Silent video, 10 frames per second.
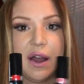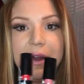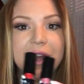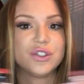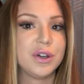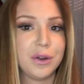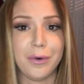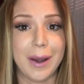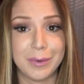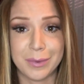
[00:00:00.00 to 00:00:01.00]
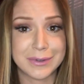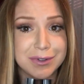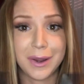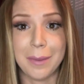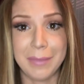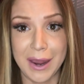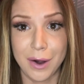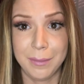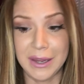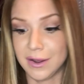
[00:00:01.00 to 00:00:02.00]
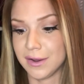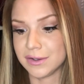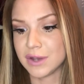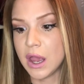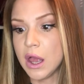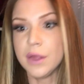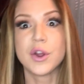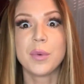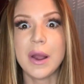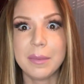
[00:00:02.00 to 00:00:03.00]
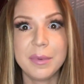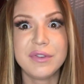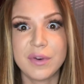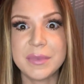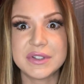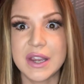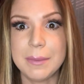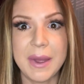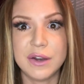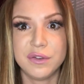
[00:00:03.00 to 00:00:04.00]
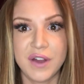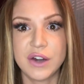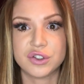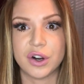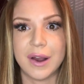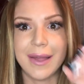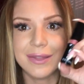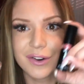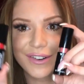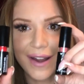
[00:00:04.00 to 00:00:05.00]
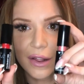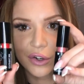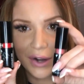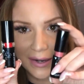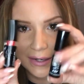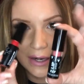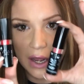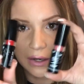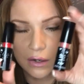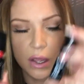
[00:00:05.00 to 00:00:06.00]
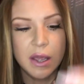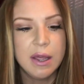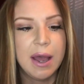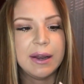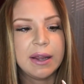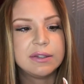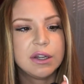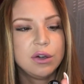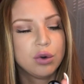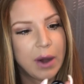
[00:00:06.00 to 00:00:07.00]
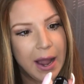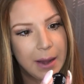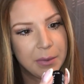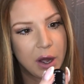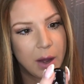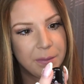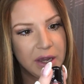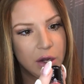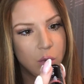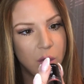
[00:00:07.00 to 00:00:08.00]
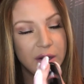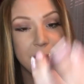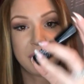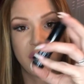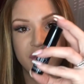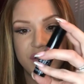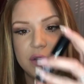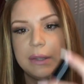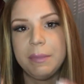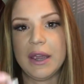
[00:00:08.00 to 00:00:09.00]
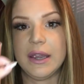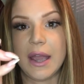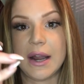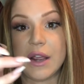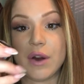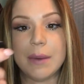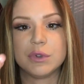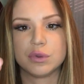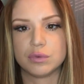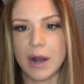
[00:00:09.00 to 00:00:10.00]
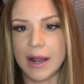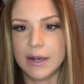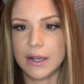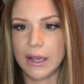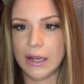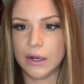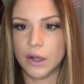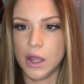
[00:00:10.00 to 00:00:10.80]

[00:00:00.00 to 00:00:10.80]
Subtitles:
I should have grabbed one to compare, because they're probably from the same manufacturer and they're $1.99. And I did grab a pink one in Perfectly Pink, and I grabbed a red in